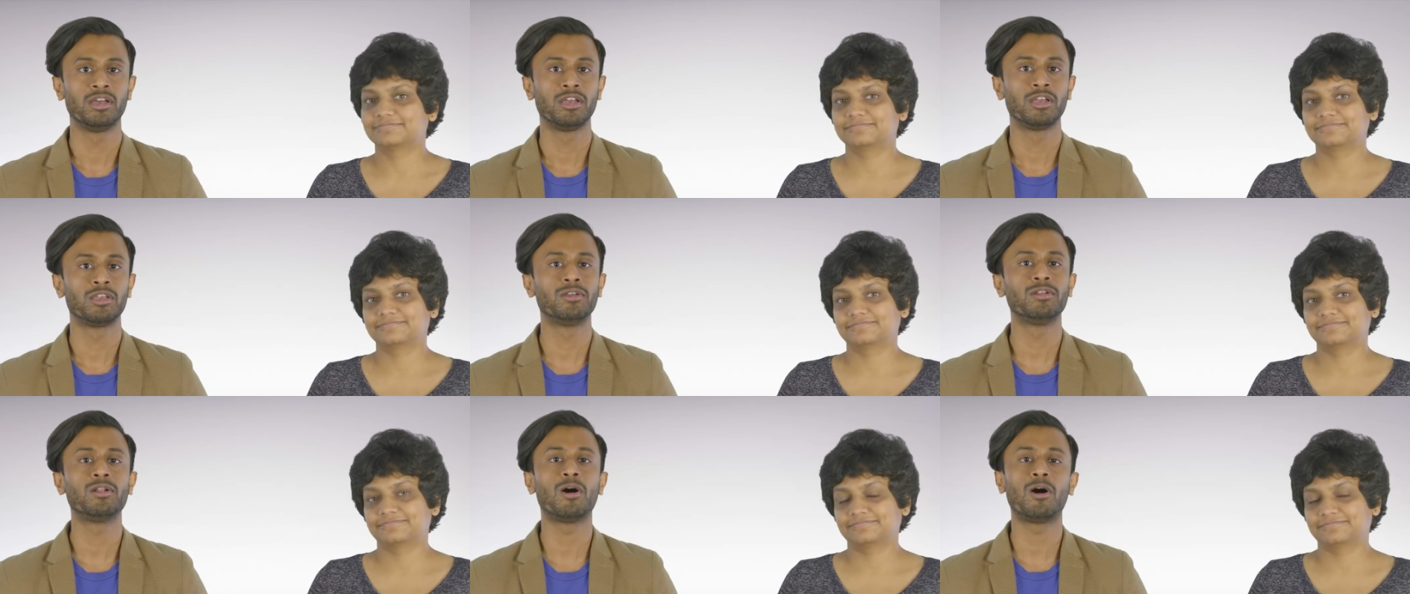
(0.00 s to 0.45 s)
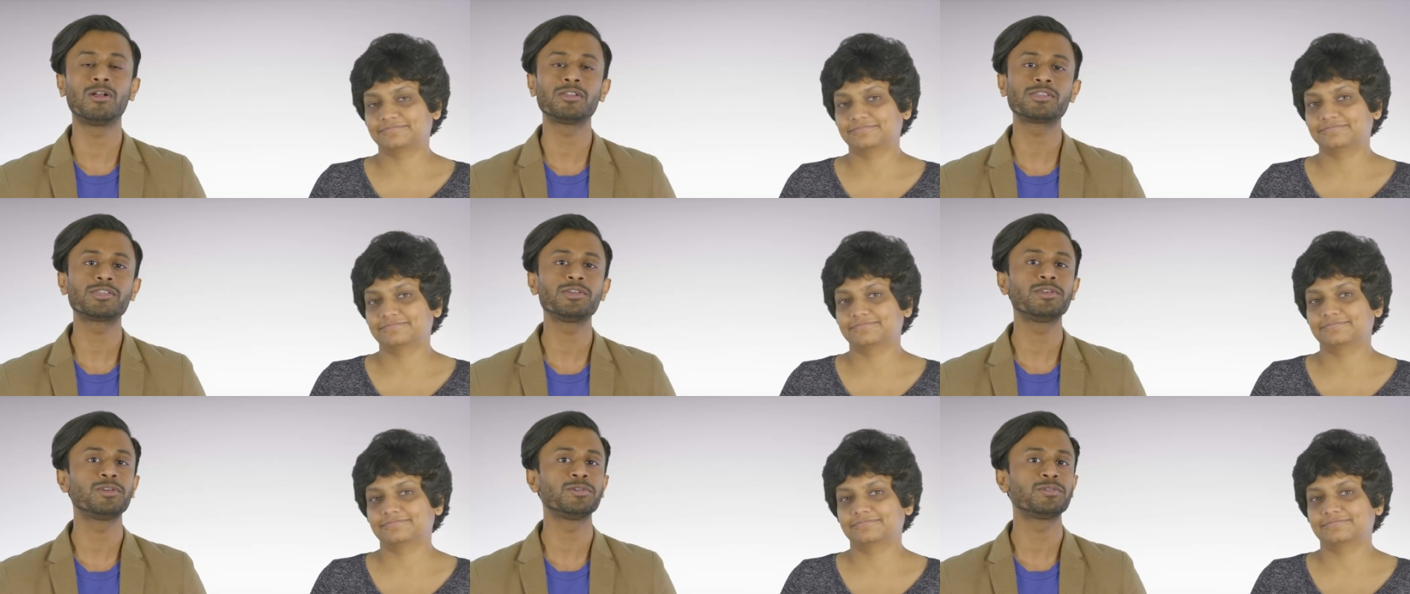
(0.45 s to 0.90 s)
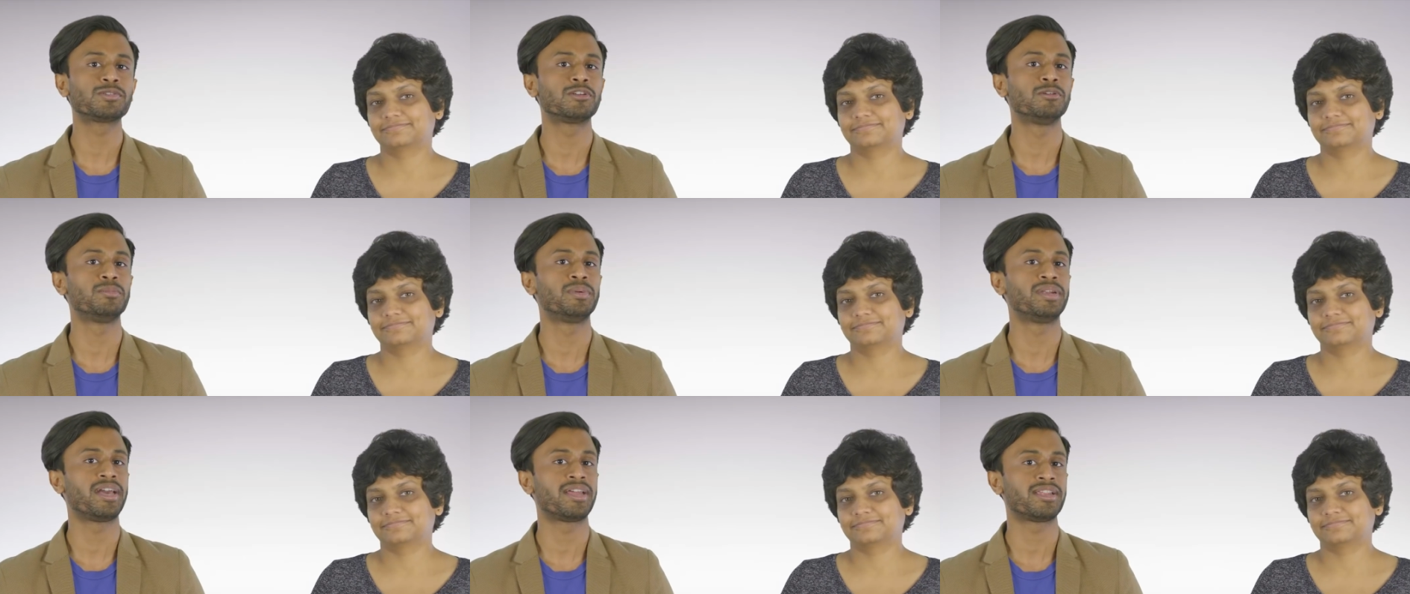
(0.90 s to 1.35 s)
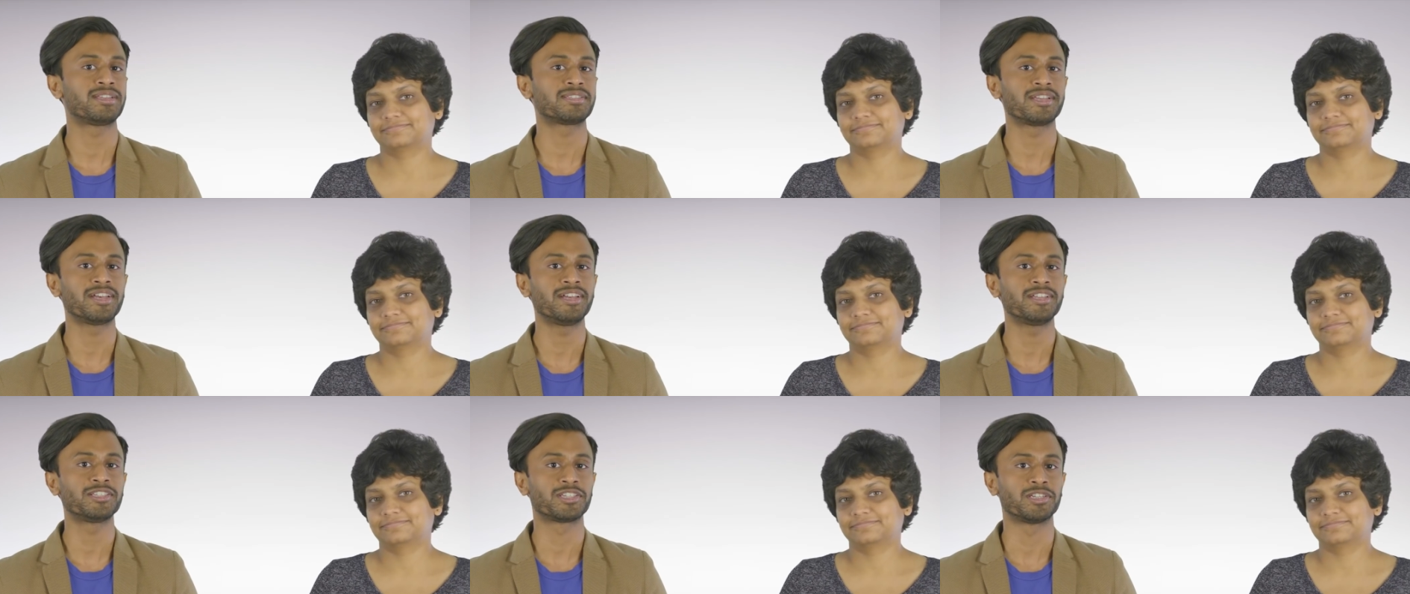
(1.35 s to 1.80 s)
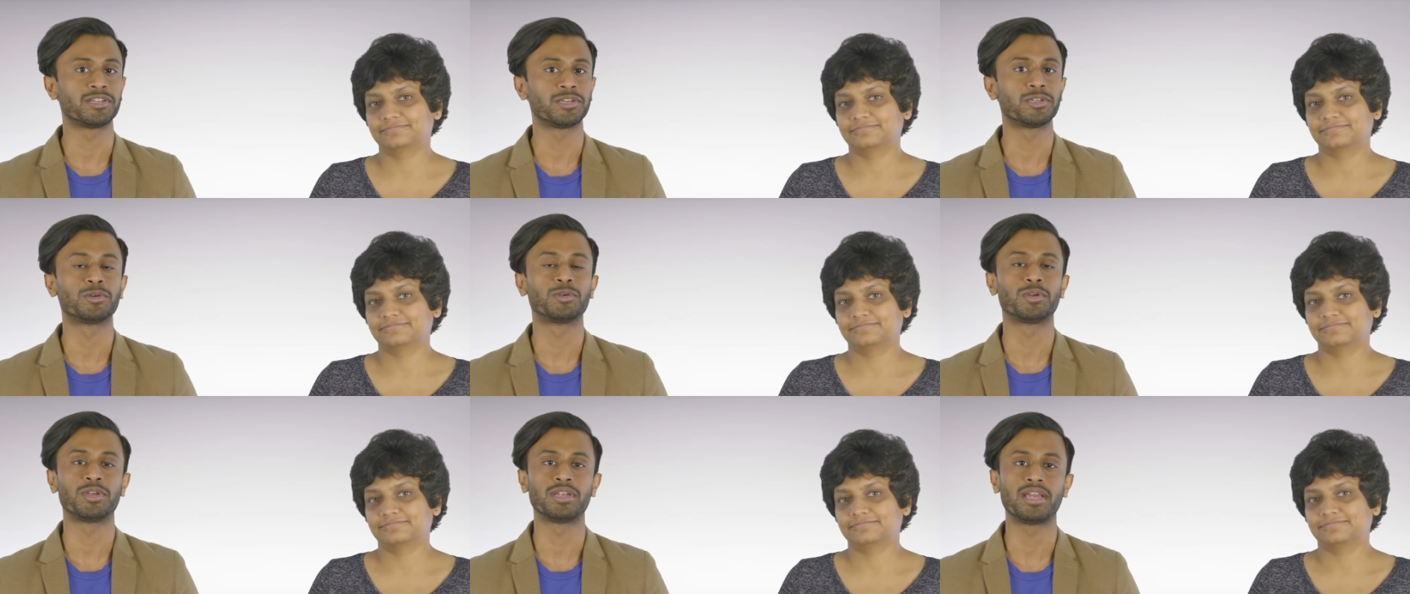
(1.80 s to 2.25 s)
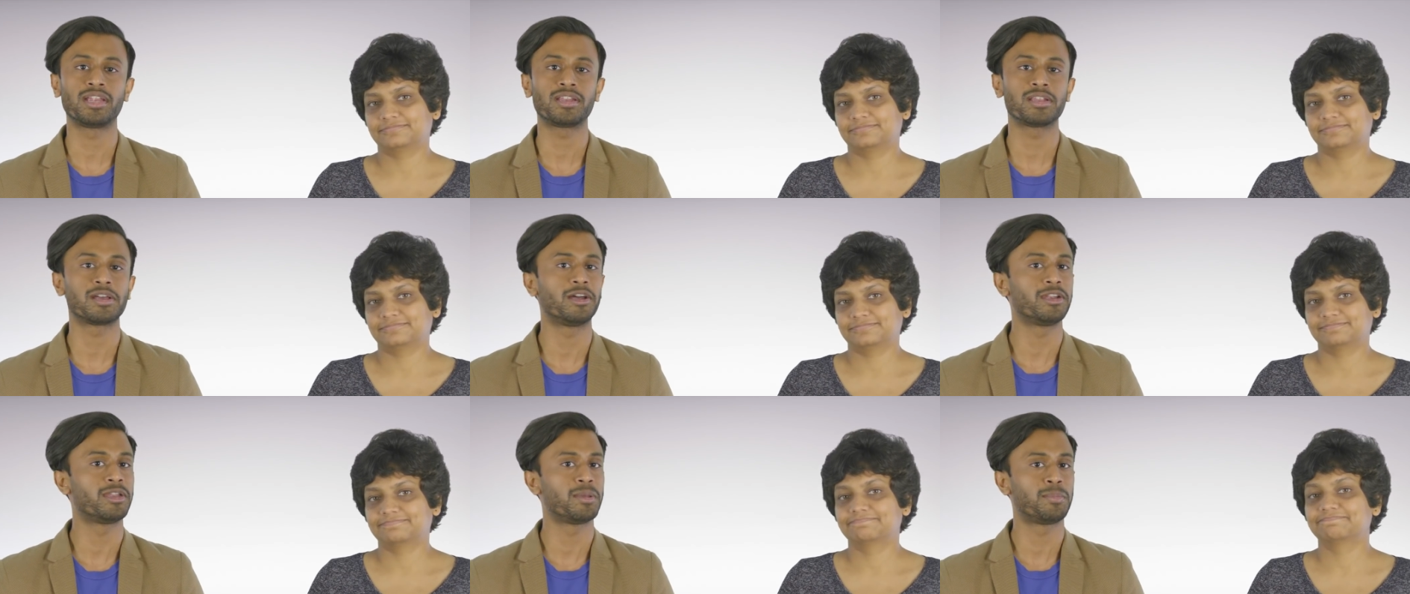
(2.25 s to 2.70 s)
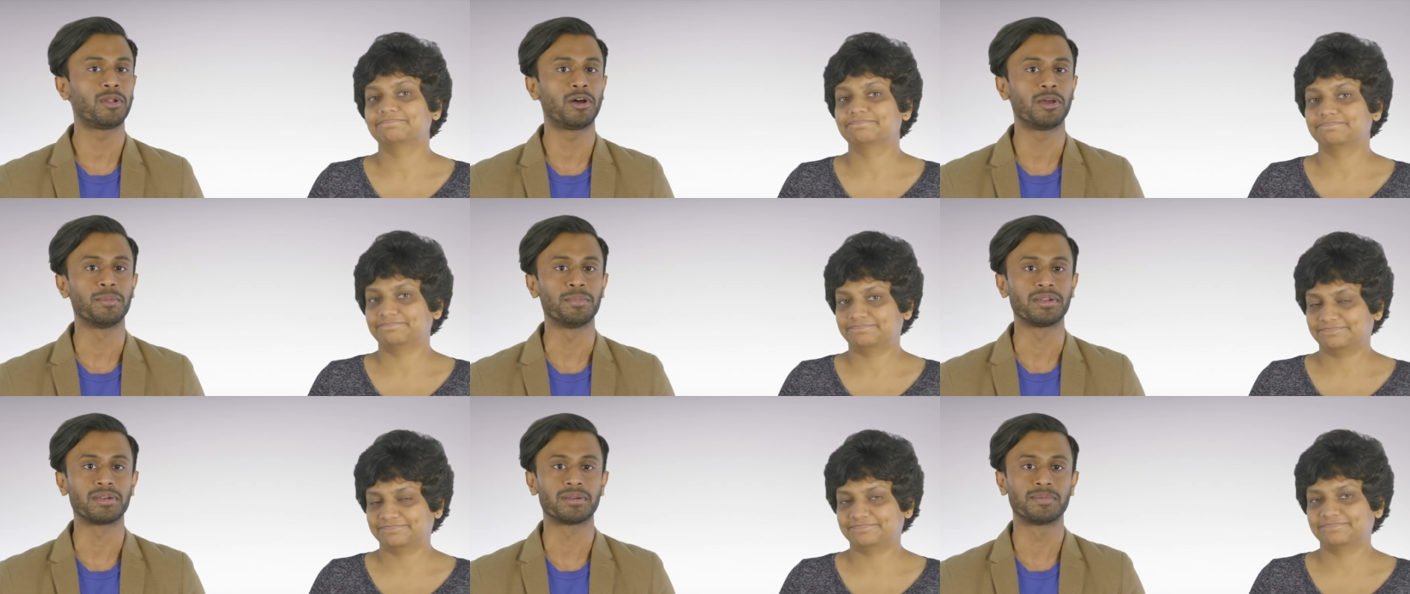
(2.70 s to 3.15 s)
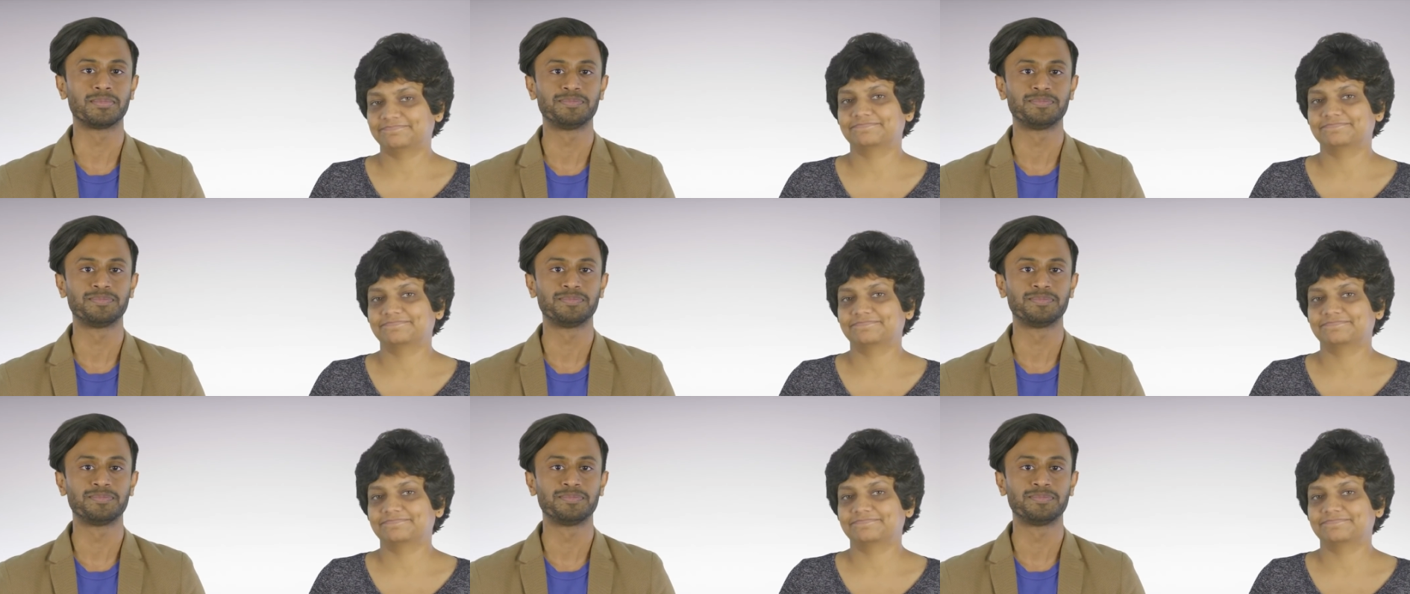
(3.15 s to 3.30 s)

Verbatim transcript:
Speaker 1: You'll also use Kubernetes engine to create a deployment.